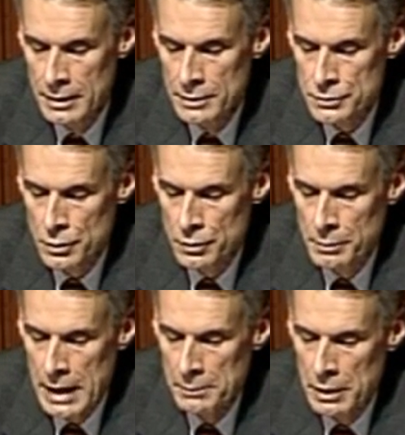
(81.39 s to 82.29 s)
So the
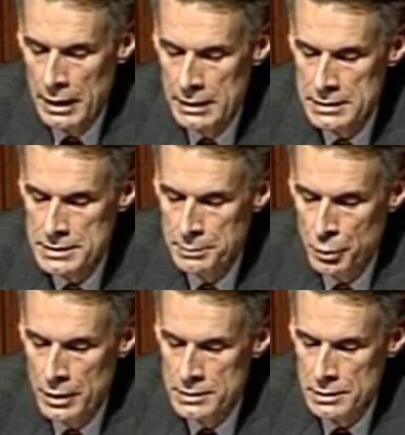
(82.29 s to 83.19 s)
bottom line is the
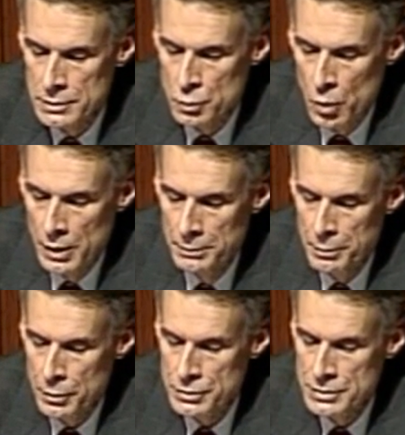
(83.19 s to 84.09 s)
appraisal is one
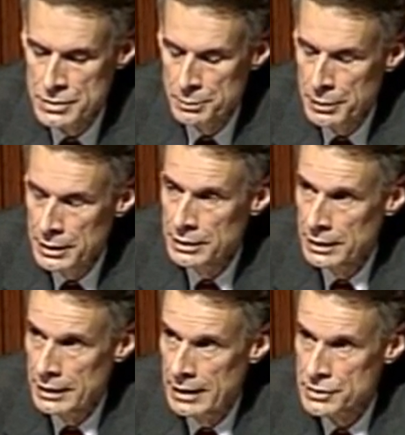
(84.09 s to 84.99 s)
person's opinion
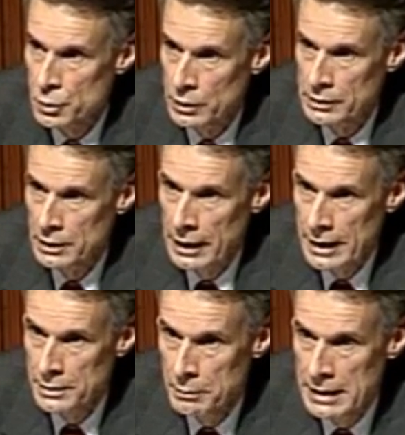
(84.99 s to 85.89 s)
as to what the
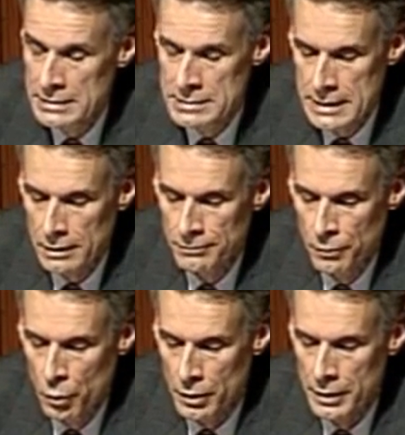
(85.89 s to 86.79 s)
land might sell for.